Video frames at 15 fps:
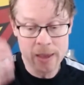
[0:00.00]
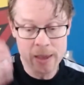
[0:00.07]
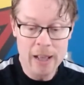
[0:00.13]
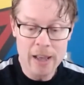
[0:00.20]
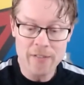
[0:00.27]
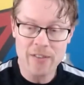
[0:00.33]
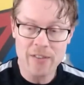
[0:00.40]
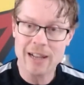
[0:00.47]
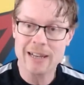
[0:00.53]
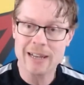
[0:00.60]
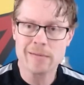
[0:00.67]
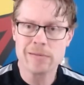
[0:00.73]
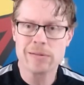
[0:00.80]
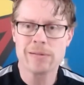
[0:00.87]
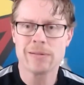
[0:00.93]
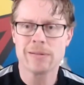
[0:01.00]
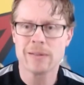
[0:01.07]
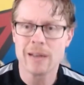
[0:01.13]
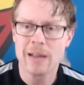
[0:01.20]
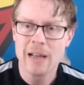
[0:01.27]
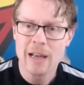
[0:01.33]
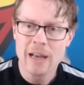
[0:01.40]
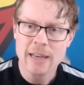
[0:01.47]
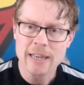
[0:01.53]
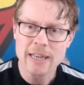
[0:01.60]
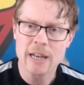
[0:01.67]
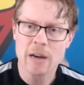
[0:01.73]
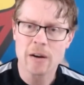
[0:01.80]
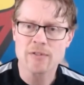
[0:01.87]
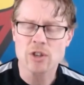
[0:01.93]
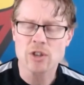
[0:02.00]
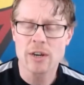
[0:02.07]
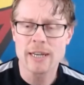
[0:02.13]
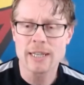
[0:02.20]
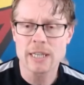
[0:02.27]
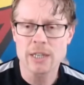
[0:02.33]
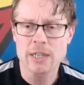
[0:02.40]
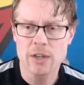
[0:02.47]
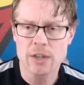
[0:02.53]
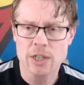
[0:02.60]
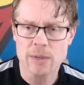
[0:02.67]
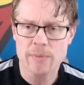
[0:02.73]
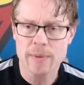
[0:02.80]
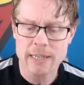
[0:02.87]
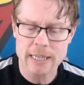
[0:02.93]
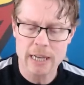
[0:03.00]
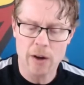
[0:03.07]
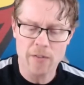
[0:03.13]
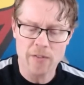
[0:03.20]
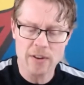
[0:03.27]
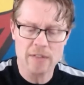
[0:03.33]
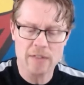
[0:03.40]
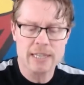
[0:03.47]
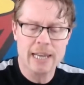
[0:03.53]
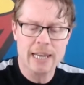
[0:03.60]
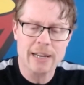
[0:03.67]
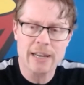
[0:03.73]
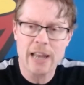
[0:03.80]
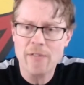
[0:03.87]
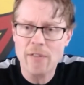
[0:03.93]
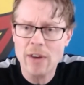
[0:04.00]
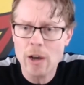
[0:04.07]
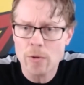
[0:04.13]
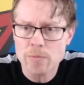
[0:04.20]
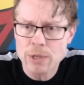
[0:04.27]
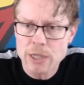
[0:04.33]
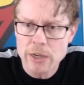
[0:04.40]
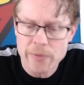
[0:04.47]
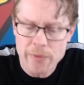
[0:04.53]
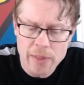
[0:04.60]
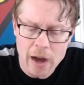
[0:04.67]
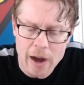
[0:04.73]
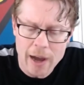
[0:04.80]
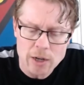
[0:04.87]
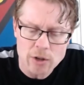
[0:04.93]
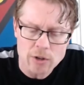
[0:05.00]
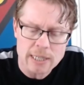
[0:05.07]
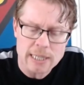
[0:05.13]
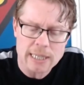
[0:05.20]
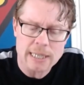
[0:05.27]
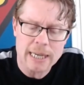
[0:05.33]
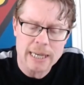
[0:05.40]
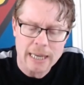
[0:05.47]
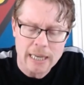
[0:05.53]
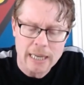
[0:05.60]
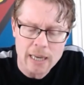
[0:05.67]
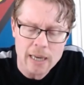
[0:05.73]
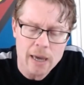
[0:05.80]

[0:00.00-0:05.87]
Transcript: feeling, you know, I've tried to nurture myself and I've taken every option that I could see,